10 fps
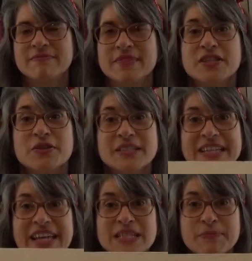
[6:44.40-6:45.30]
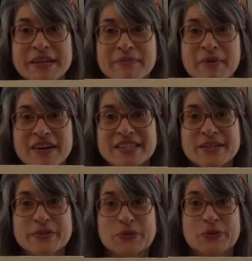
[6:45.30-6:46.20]
So today's pin
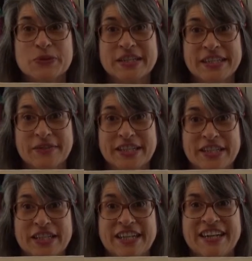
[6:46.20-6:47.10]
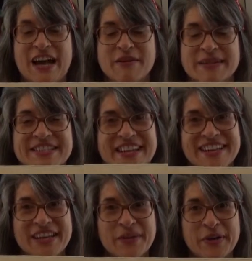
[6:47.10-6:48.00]
boxing was really, really good. I'm excited
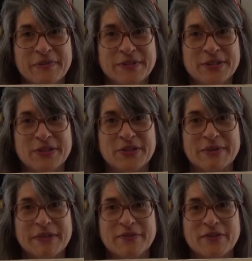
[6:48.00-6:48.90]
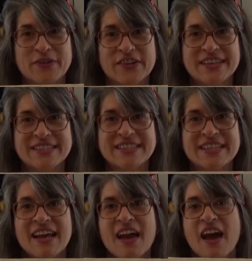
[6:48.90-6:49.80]
that you were able to join me for it.
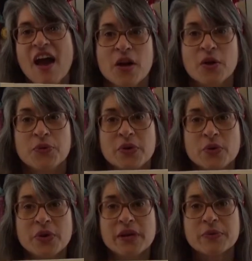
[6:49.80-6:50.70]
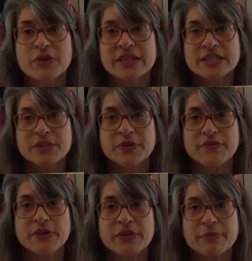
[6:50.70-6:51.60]
Real quick, we're going to
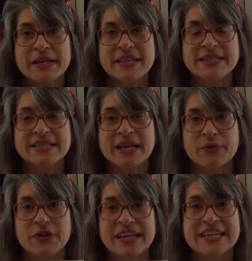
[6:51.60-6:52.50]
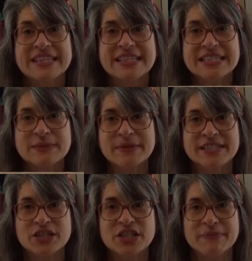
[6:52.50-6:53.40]
review the pins that were in this
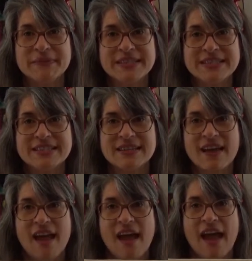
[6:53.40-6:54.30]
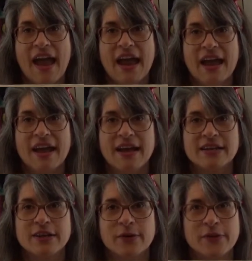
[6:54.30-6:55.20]
month's shipment
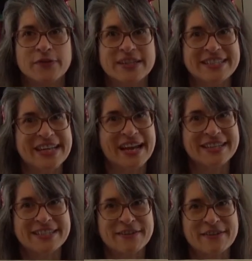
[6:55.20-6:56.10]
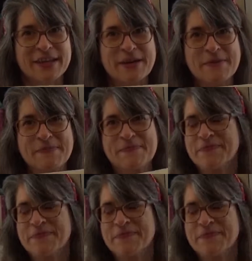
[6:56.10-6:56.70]
and go over the status of them.